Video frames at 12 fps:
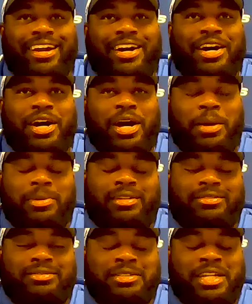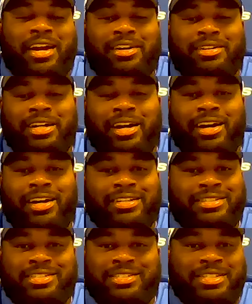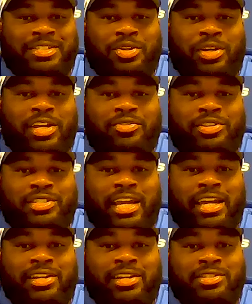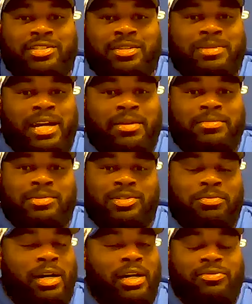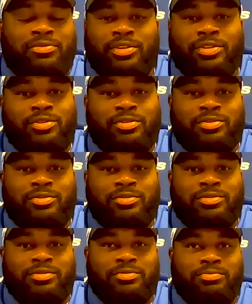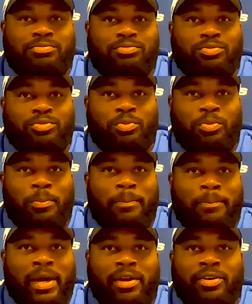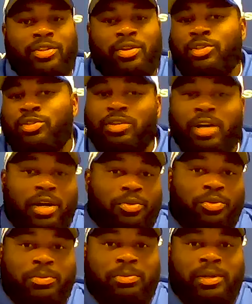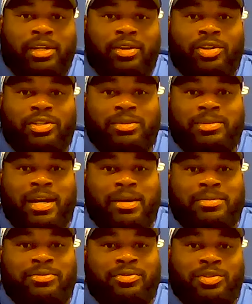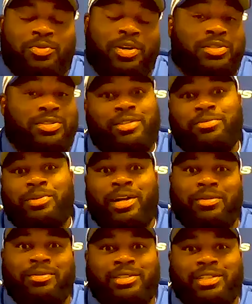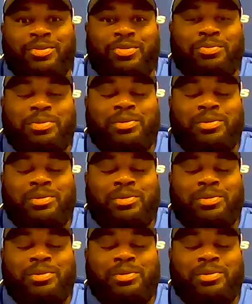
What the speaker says: I mean, yeah, it's, you know, give or take, because sometimes your body feels better than what you thought it would be, or sometimes it feels worse than probably what you thought it would be.